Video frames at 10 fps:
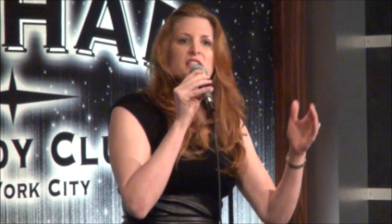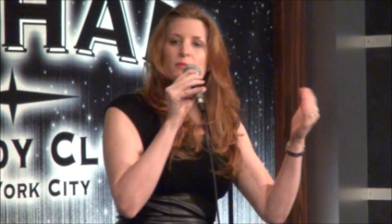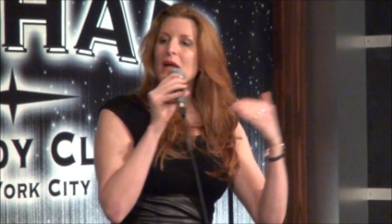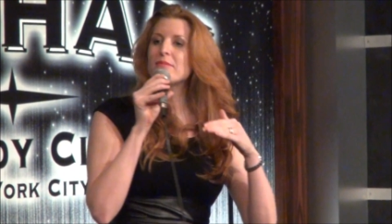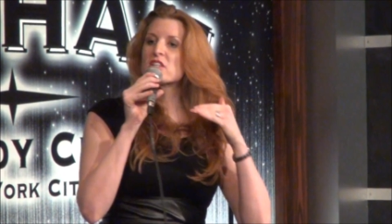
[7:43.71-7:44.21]

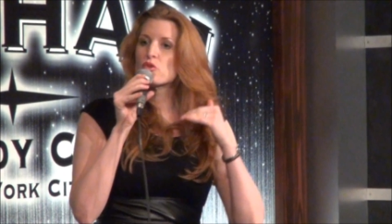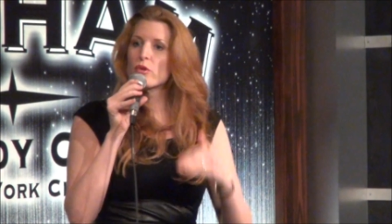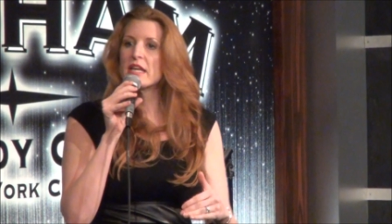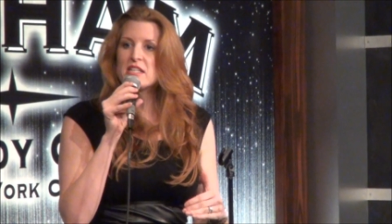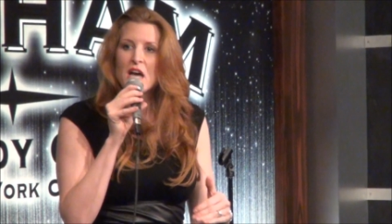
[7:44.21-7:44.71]
Sometimes it's
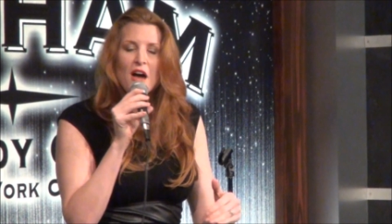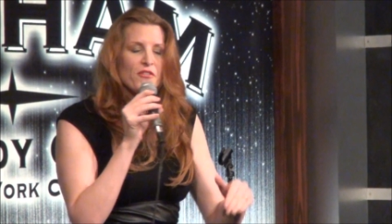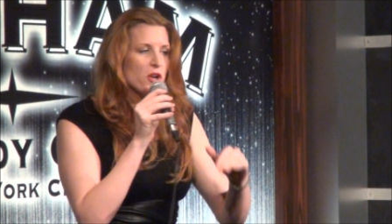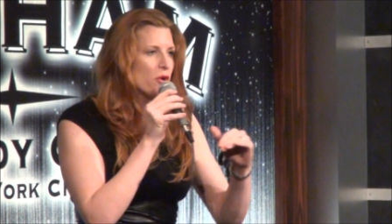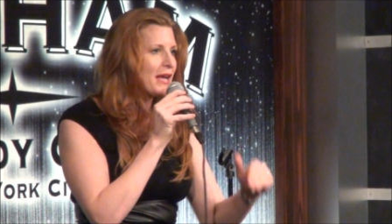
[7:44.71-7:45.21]
really
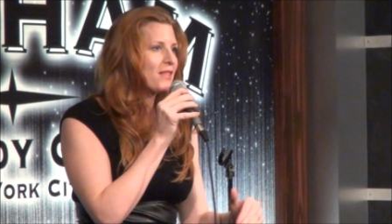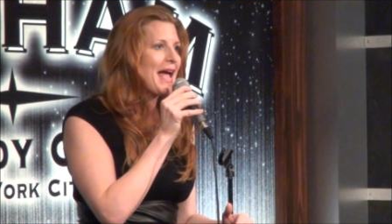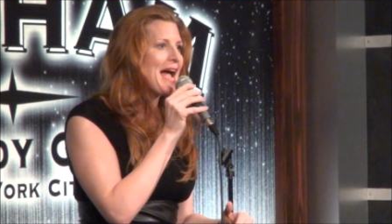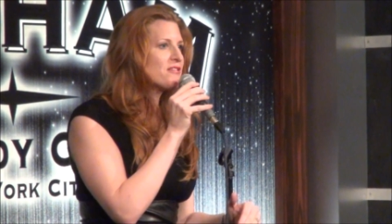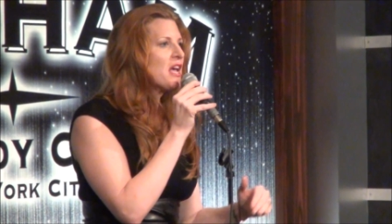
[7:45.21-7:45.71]
tough, you don't get
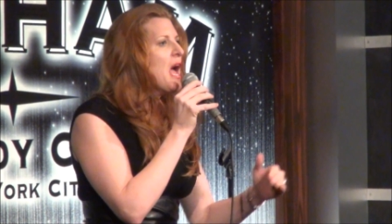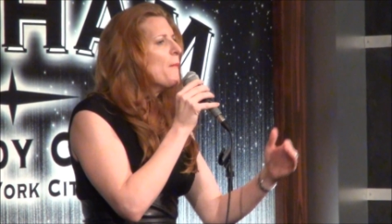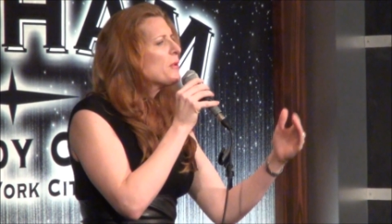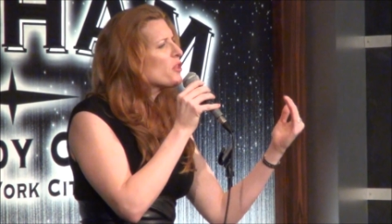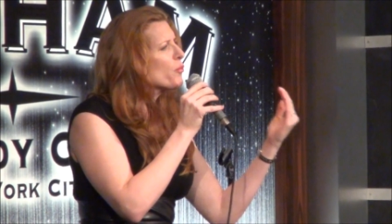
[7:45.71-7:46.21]
laughs.
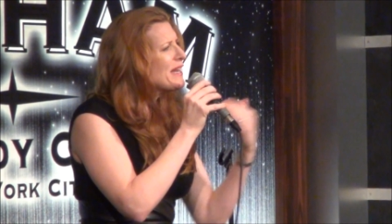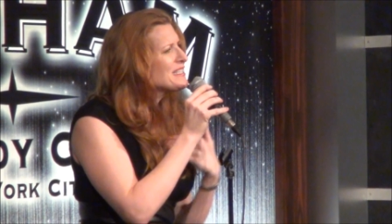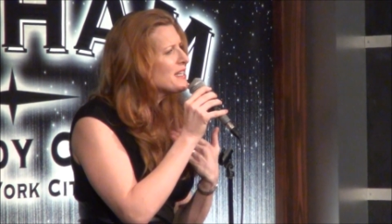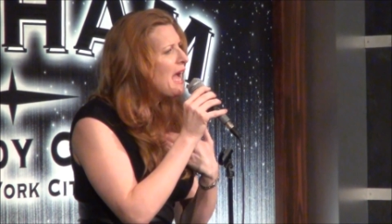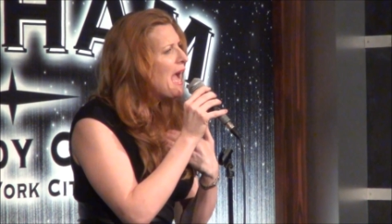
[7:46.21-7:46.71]
But the
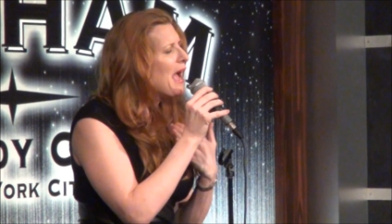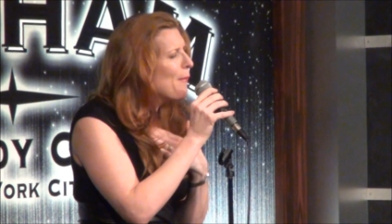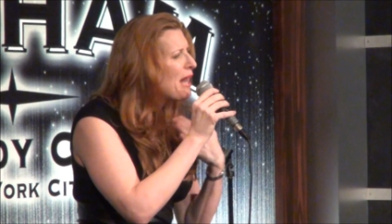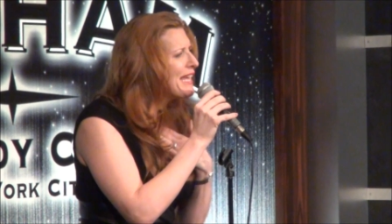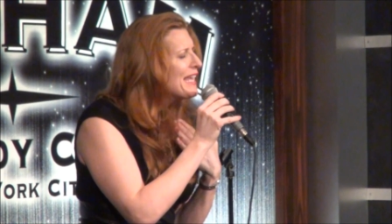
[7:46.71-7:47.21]
reason,
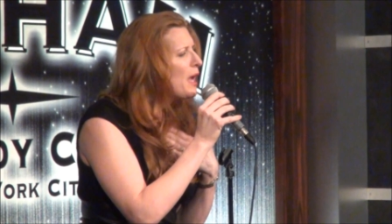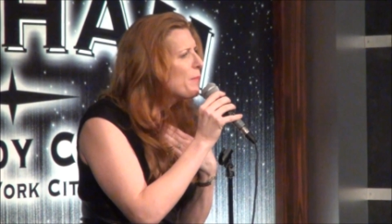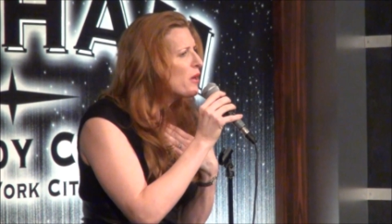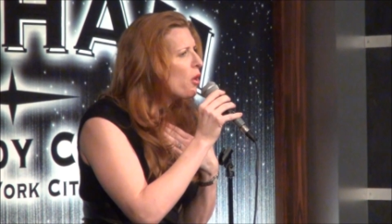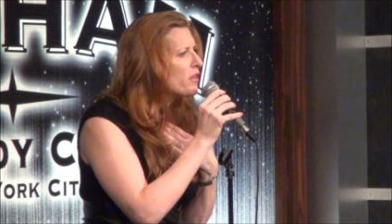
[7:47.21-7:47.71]
I get
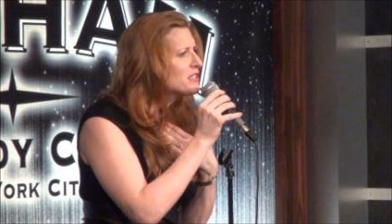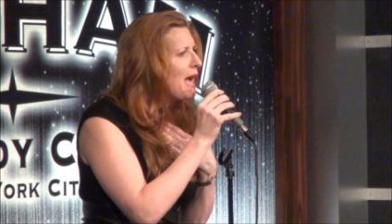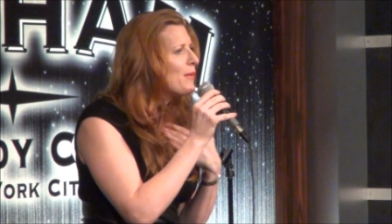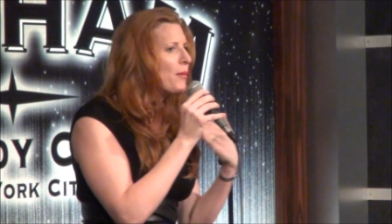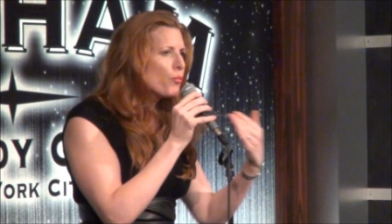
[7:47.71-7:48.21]
up here all the
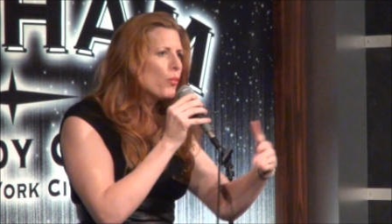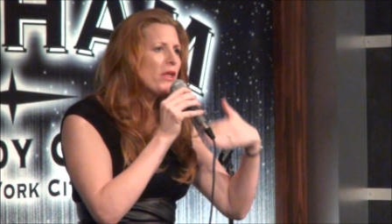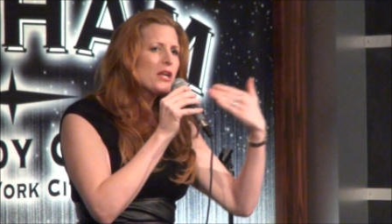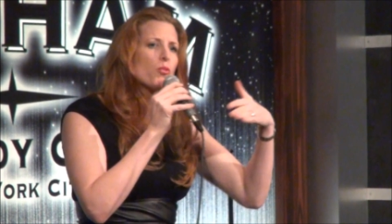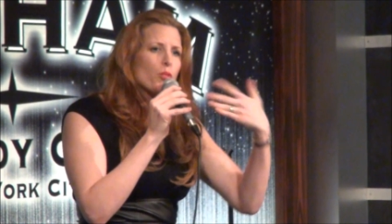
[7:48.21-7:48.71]
time and I'm
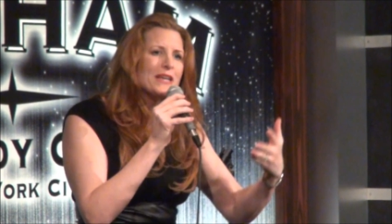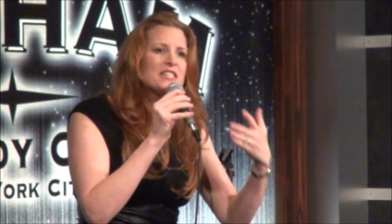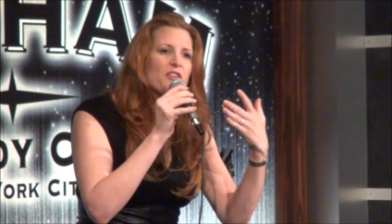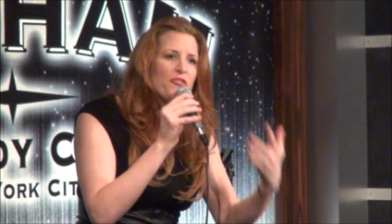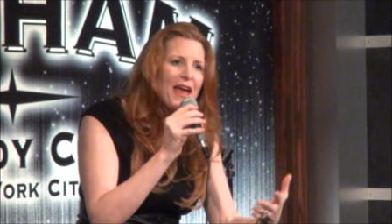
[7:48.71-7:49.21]
willing to
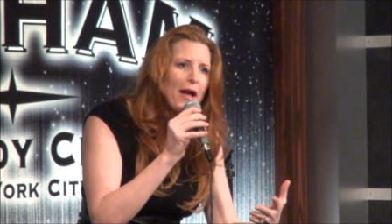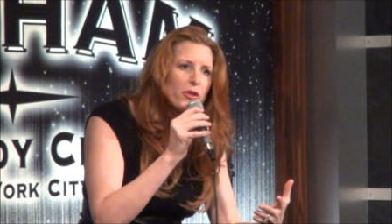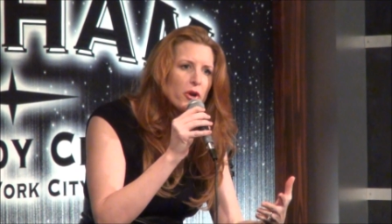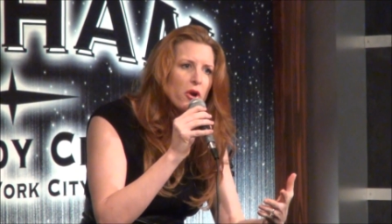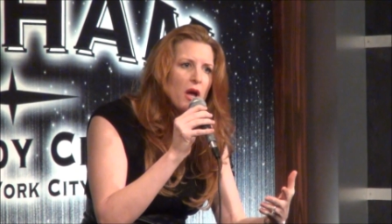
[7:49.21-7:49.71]
risk
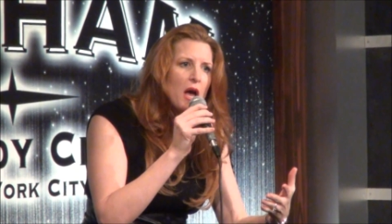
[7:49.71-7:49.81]
failure.